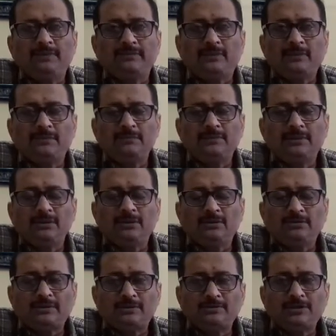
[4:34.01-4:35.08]

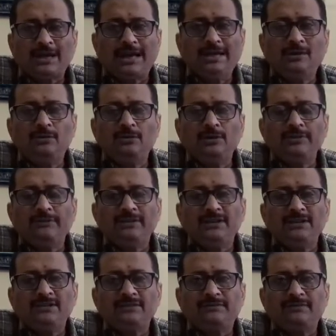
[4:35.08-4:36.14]
From childhood, if it
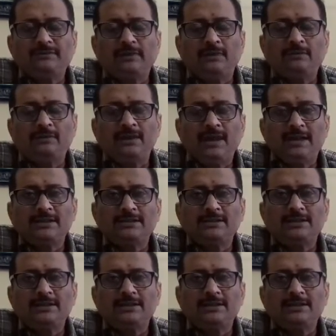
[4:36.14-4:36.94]
is found less,